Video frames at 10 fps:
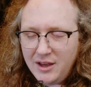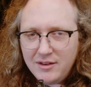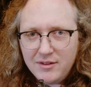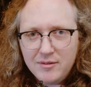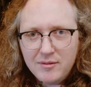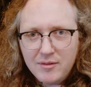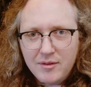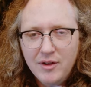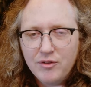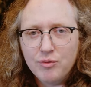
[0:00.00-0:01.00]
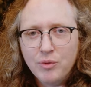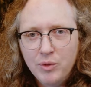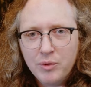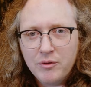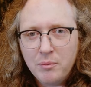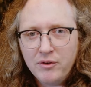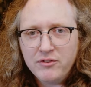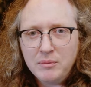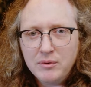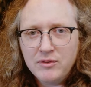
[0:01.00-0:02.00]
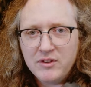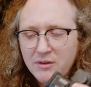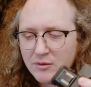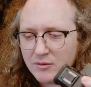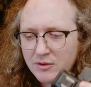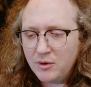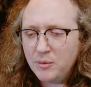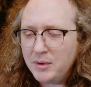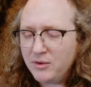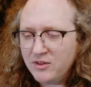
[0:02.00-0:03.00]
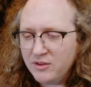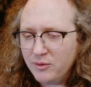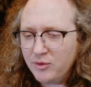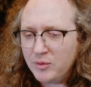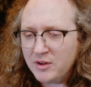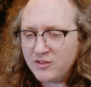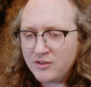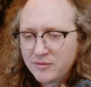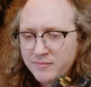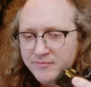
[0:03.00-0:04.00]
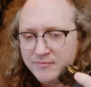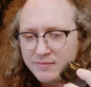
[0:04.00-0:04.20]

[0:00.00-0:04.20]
it as raw as possible, so no built-in noise reduction,